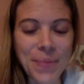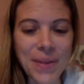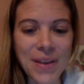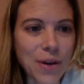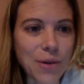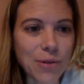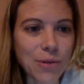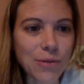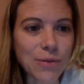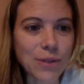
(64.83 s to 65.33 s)

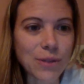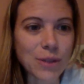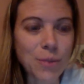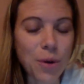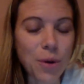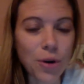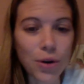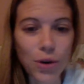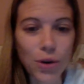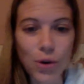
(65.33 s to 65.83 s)
So
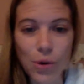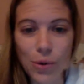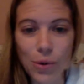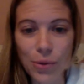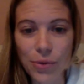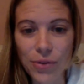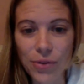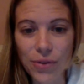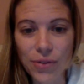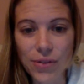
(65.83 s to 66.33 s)
smarter
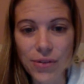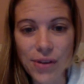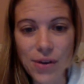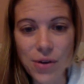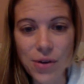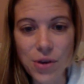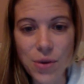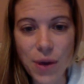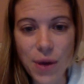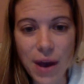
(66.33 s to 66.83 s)
goals. So
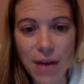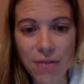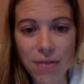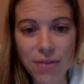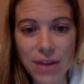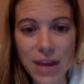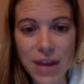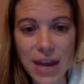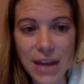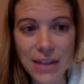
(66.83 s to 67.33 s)
you have
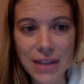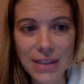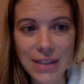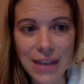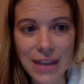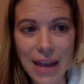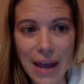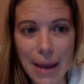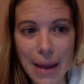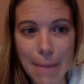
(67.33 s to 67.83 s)
the
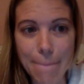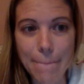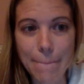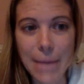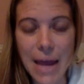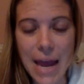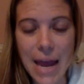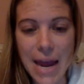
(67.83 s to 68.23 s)
SMARTER.